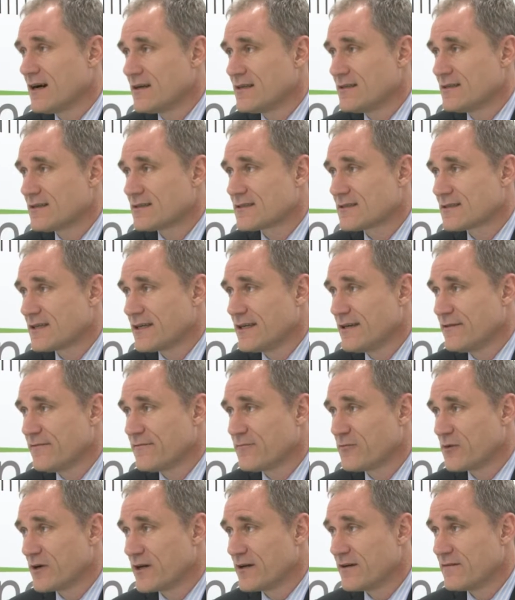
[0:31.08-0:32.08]
cut its teeth
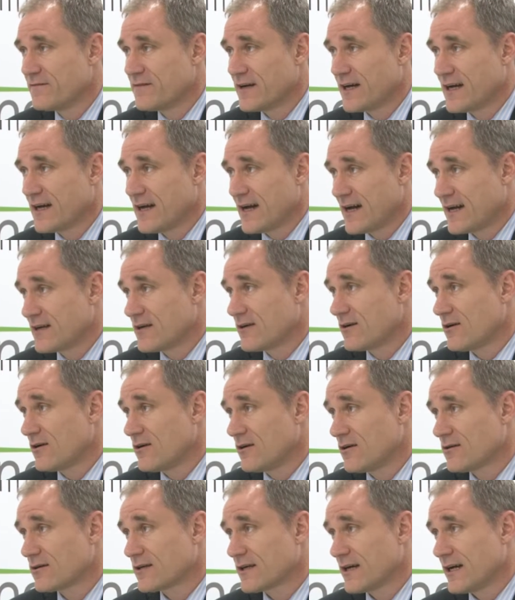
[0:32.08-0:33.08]
with
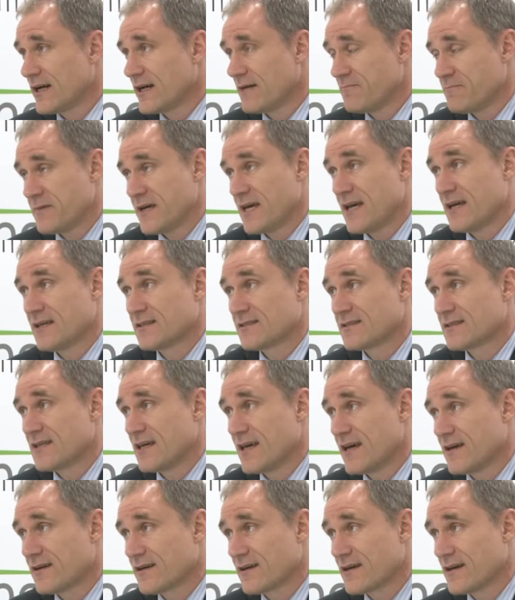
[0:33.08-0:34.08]
analog
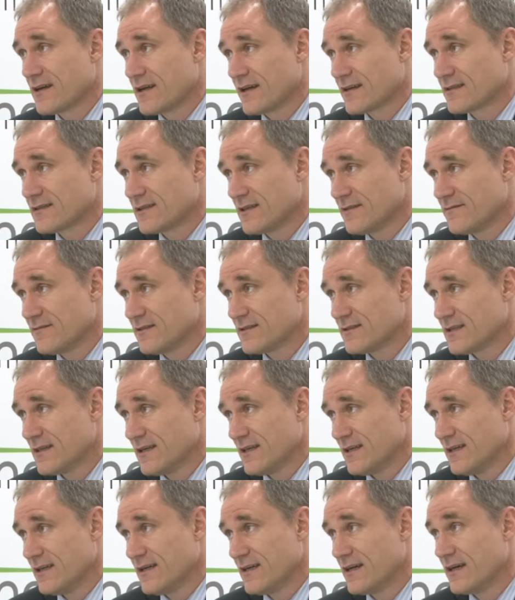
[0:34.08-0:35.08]
PSTN
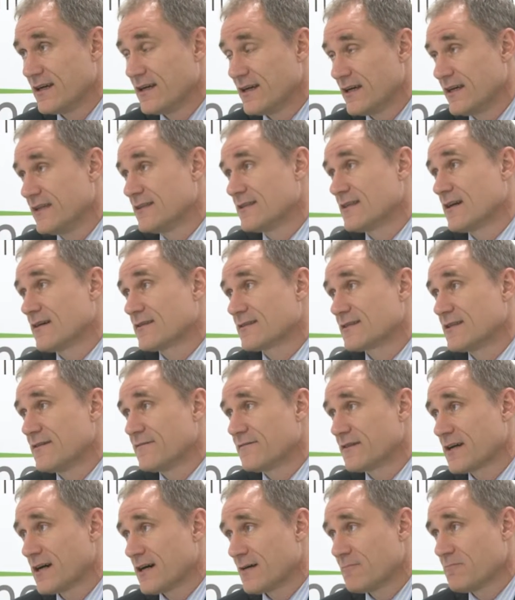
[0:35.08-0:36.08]
connectivity, inductive
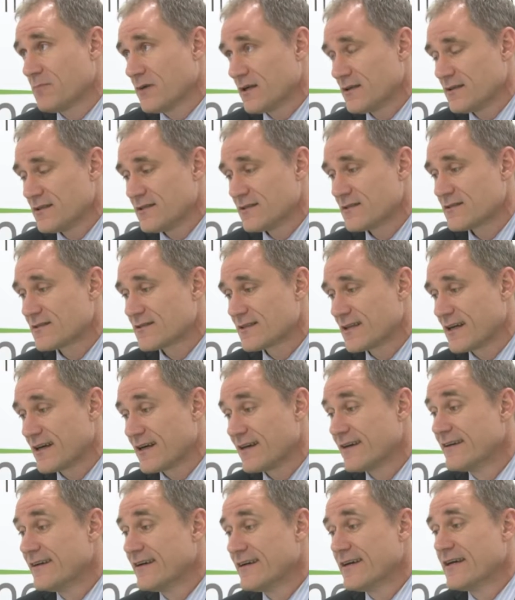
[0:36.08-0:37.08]
couplers.
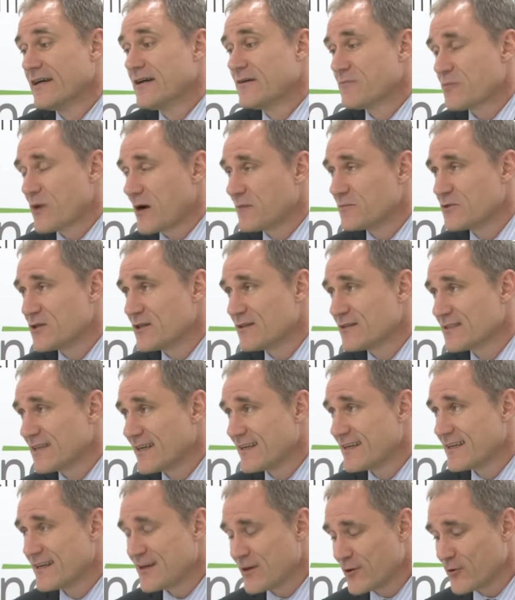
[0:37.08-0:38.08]
Perhaps you've
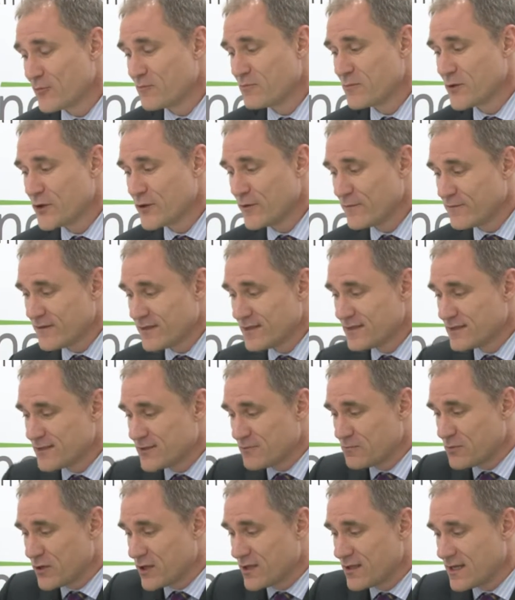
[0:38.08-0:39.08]
seen in old
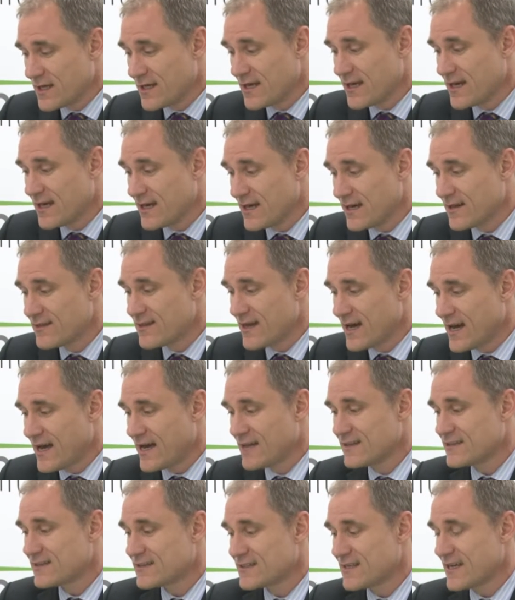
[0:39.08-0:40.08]
movies, put the
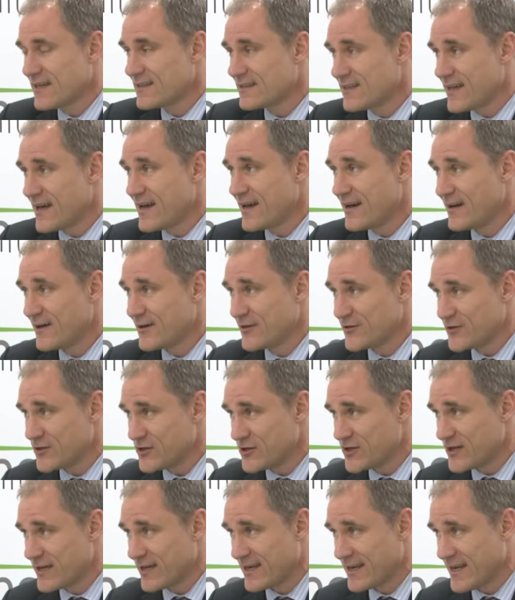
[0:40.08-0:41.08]
handset down
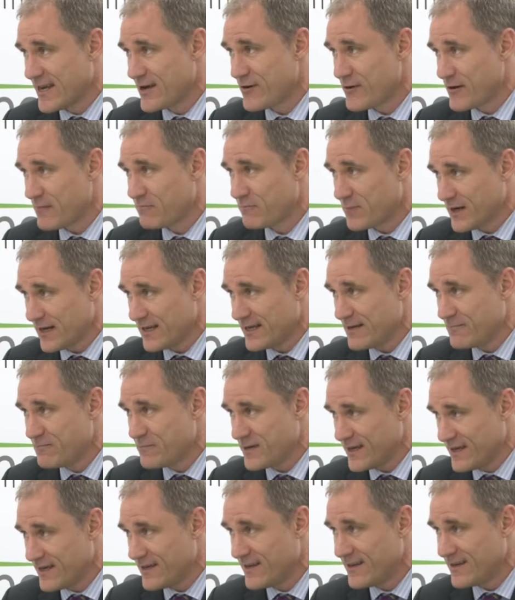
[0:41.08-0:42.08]
and you can hear it
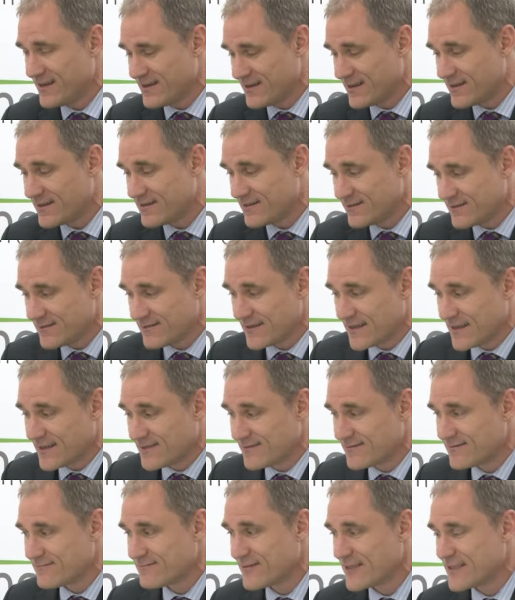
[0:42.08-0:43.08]
bleeping
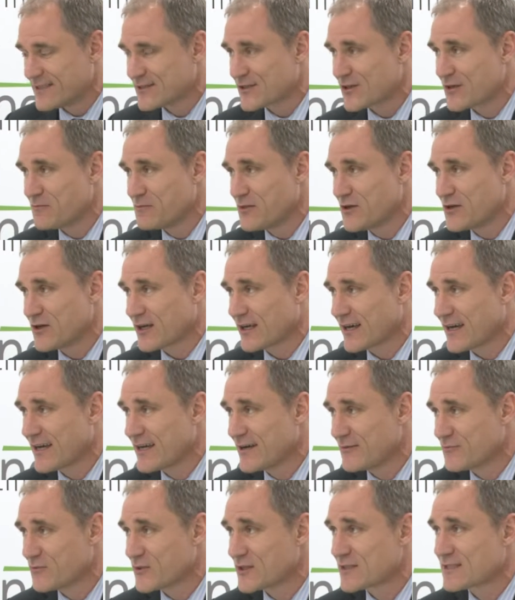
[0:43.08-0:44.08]
and it's
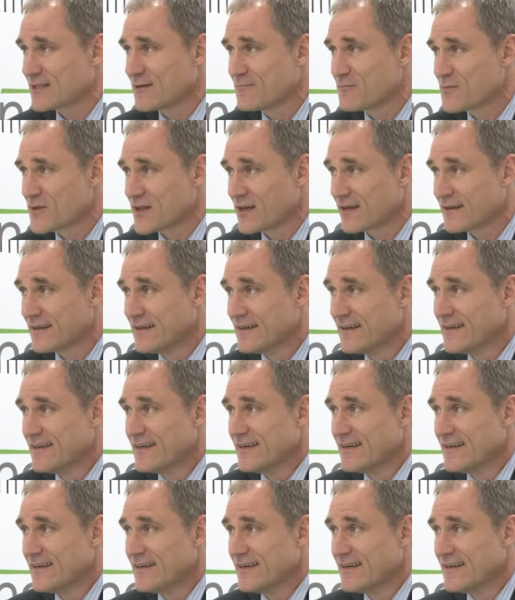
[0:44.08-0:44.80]
communicating with something.